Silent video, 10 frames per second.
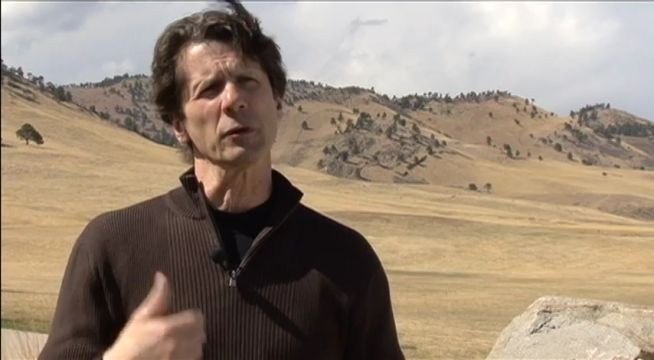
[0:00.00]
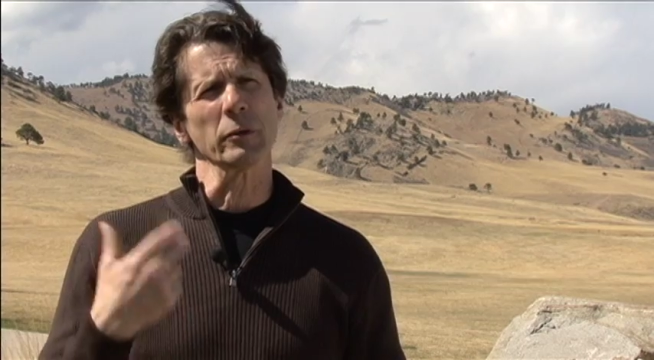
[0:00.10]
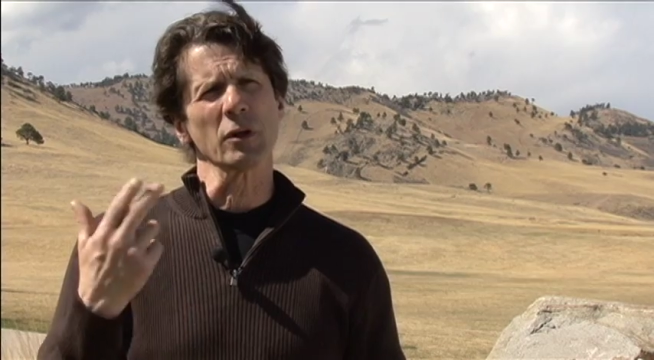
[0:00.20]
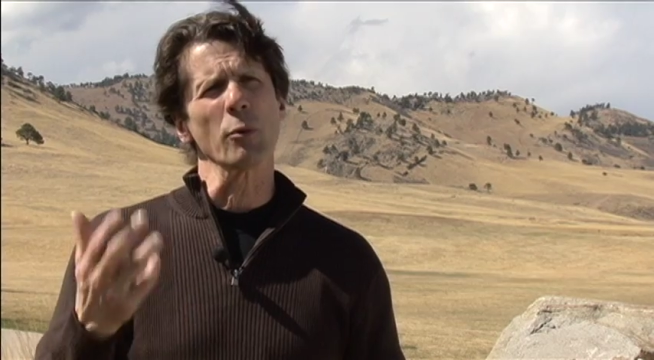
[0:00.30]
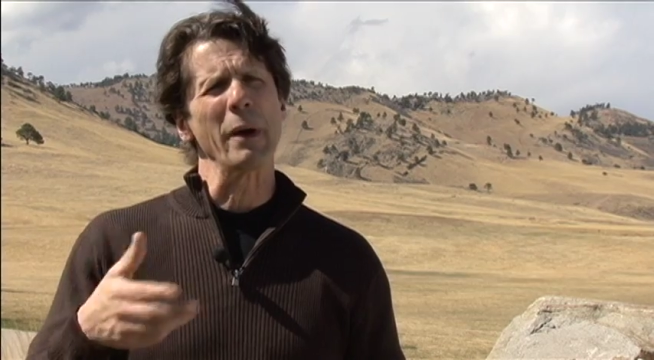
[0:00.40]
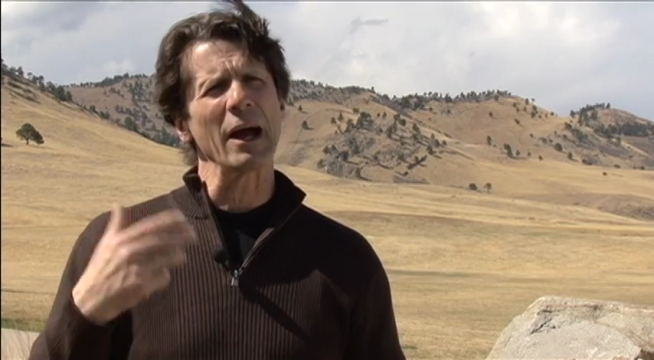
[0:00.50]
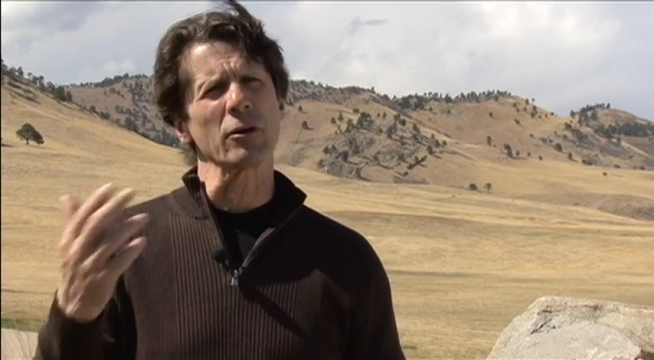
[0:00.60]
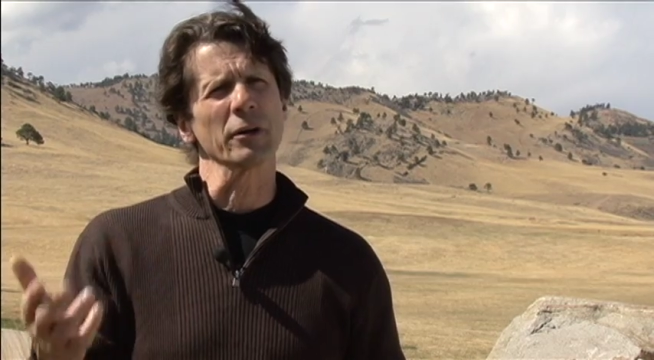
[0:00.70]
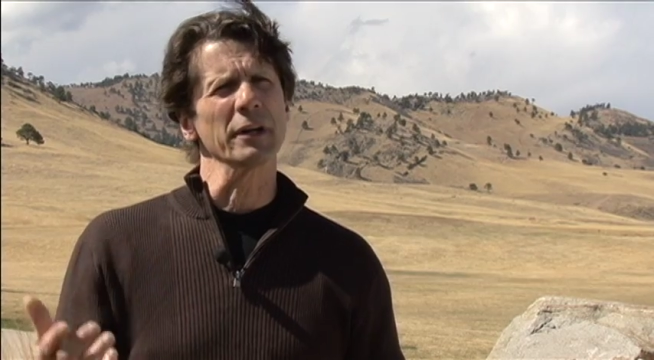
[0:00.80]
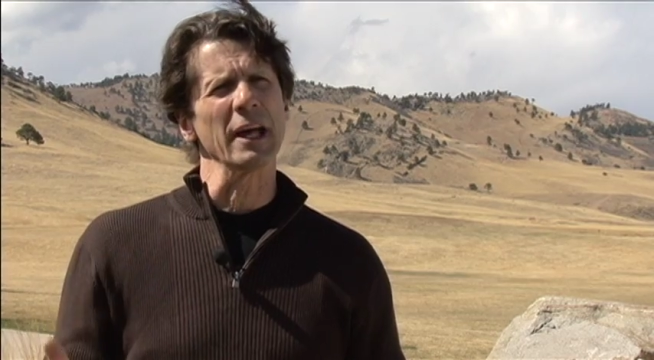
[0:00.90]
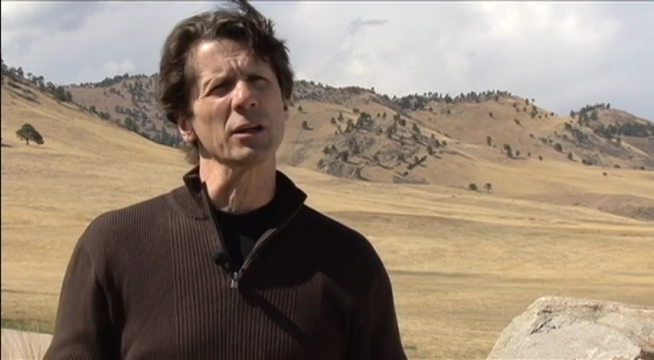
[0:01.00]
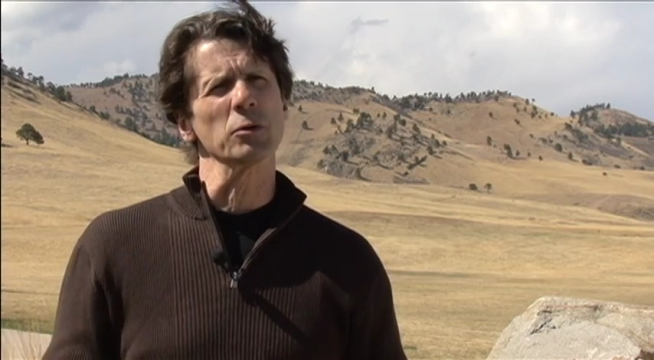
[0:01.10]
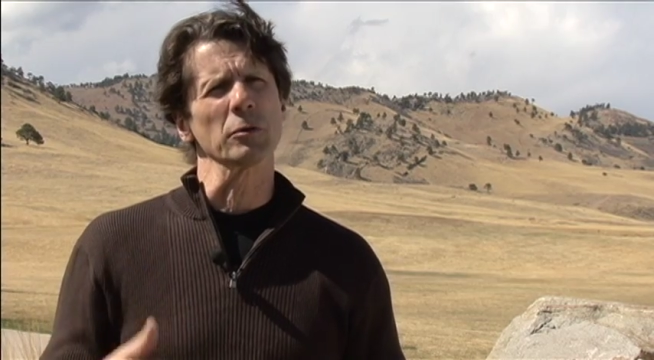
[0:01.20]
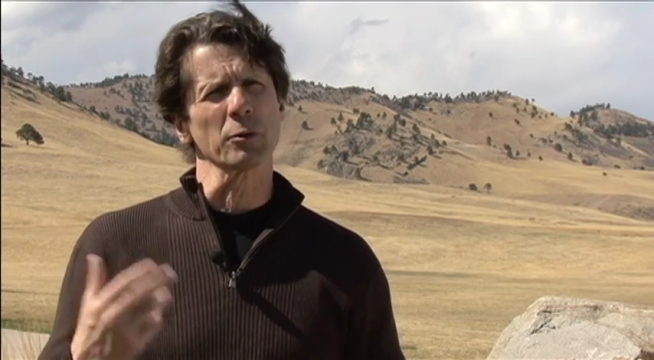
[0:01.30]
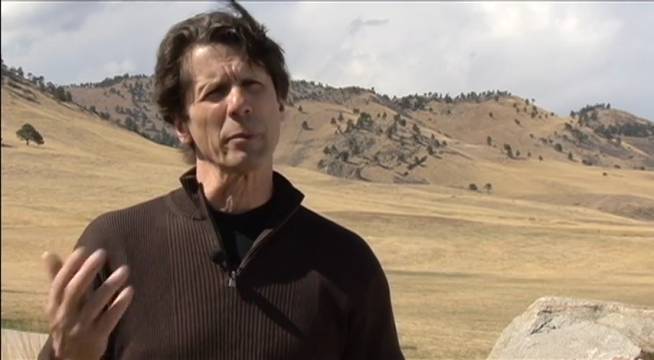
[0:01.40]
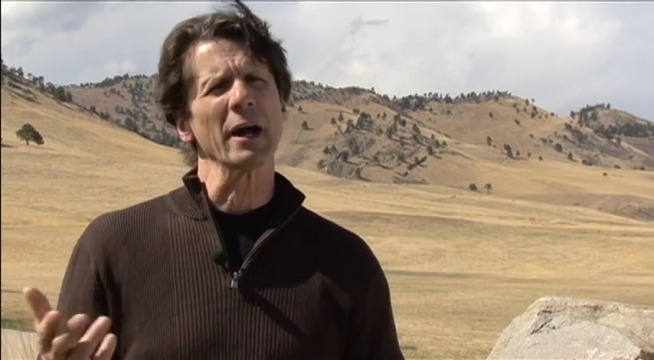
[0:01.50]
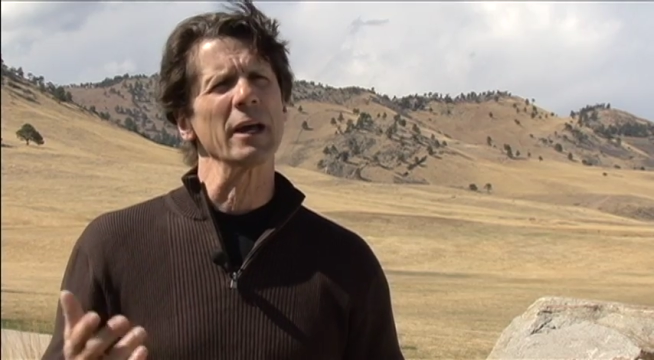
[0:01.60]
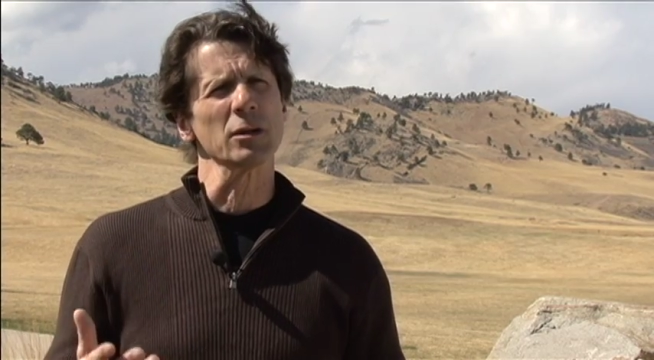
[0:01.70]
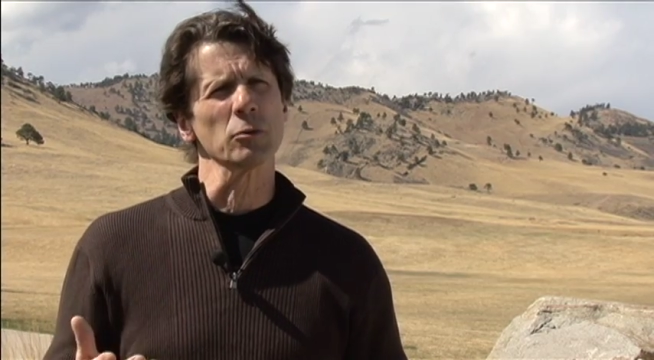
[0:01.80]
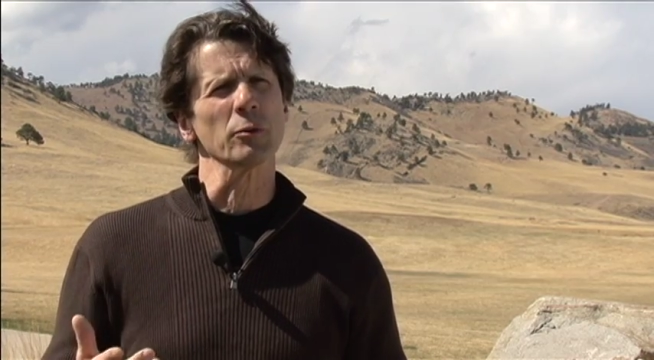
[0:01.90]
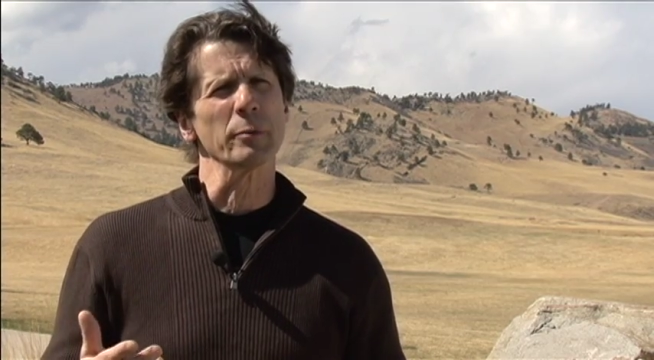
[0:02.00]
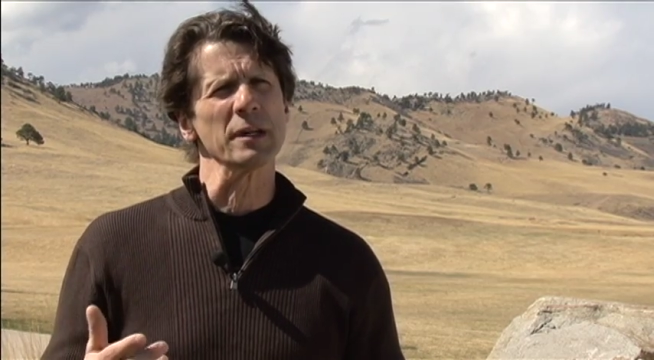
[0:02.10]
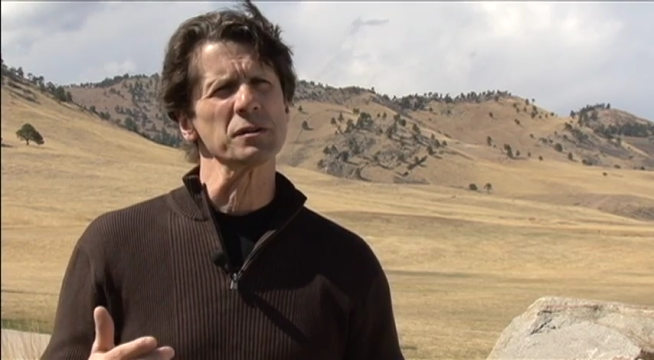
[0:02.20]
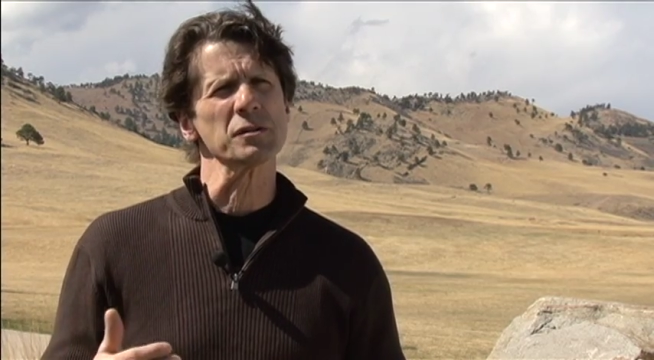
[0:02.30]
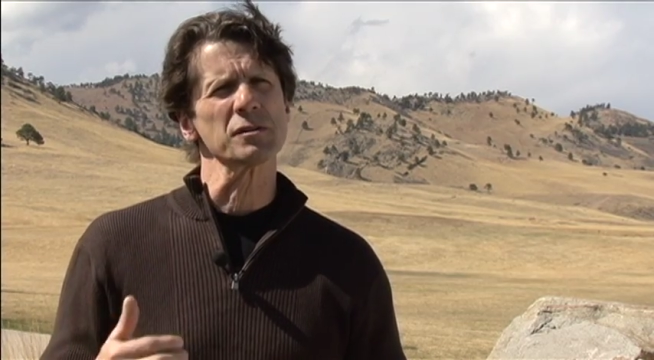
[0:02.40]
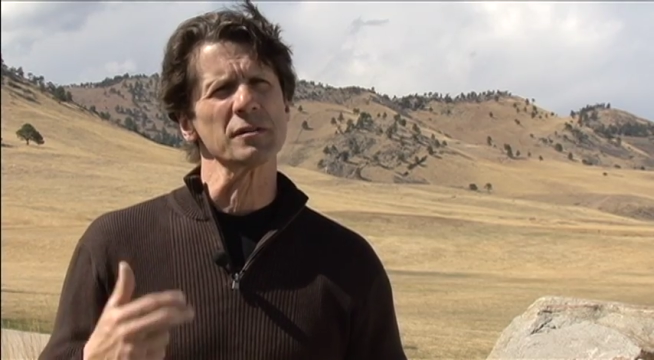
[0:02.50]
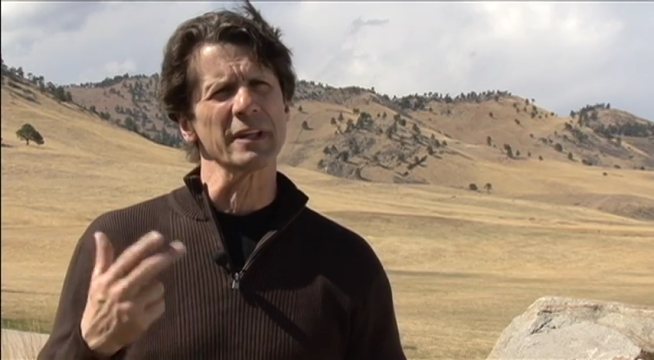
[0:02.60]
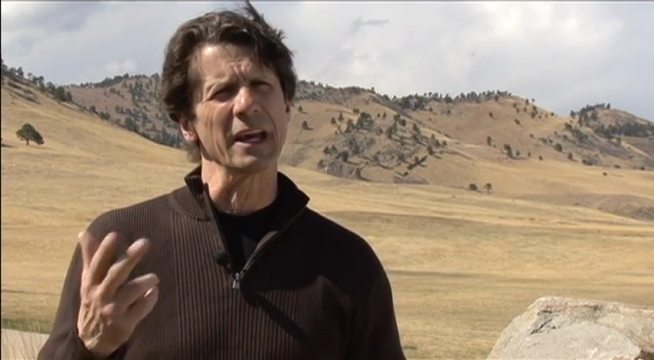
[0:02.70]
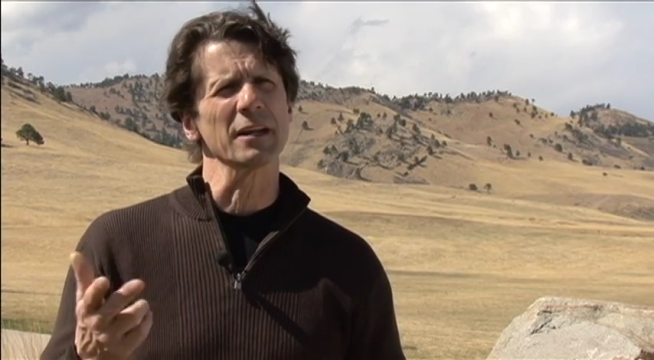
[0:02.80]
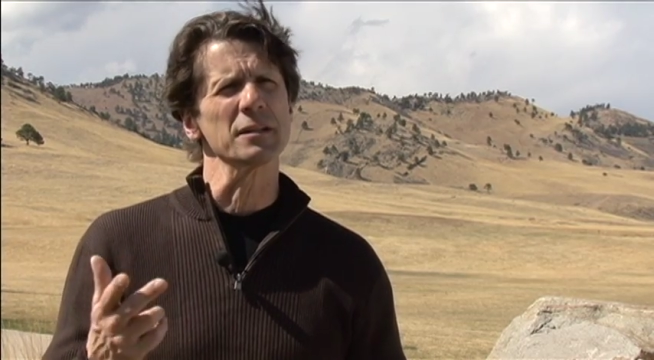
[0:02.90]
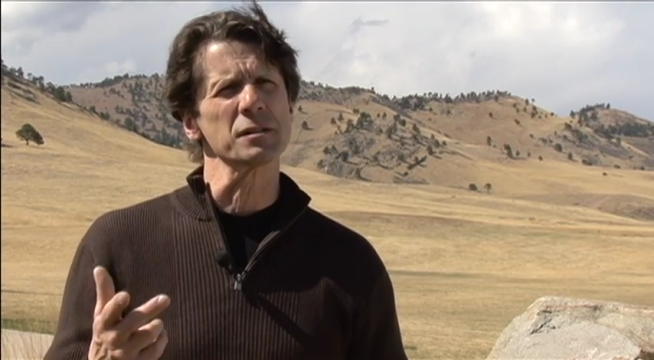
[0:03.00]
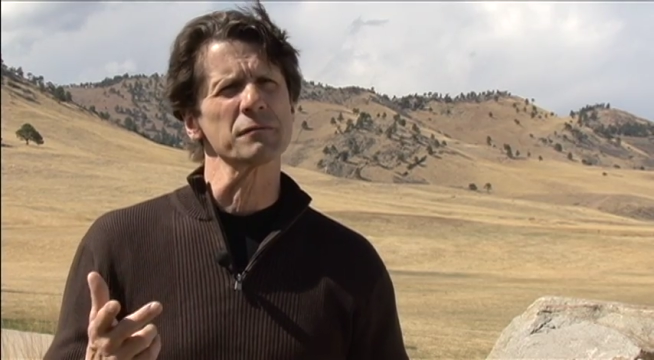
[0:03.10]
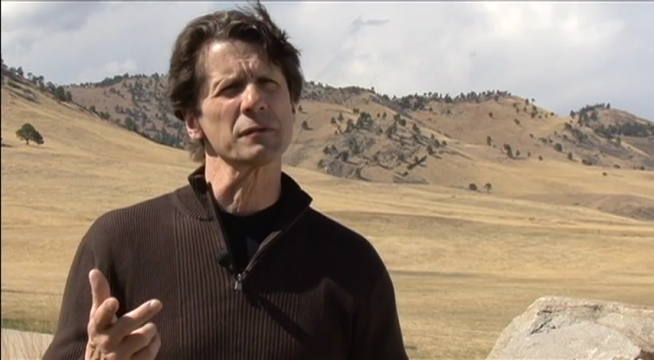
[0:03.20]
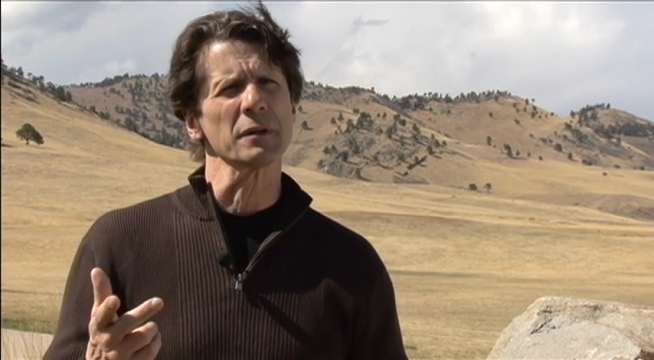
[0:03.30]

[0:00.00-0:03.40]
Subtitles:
We go back on an annual or biannual basis to the Andes of